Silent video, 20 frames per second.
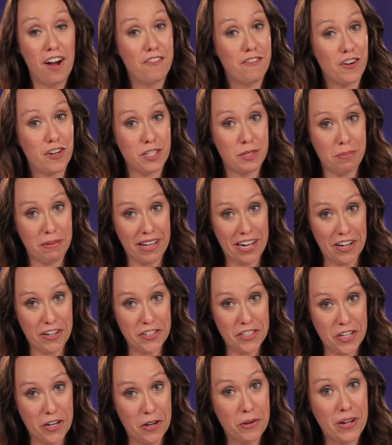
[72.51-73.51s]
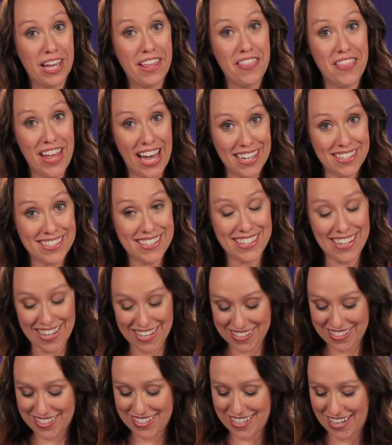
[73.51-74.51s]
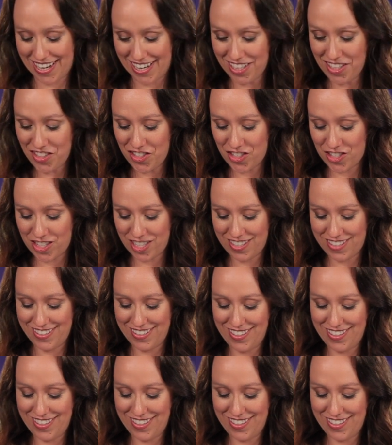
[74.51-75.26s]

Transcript: A first player token, that's a nice touch.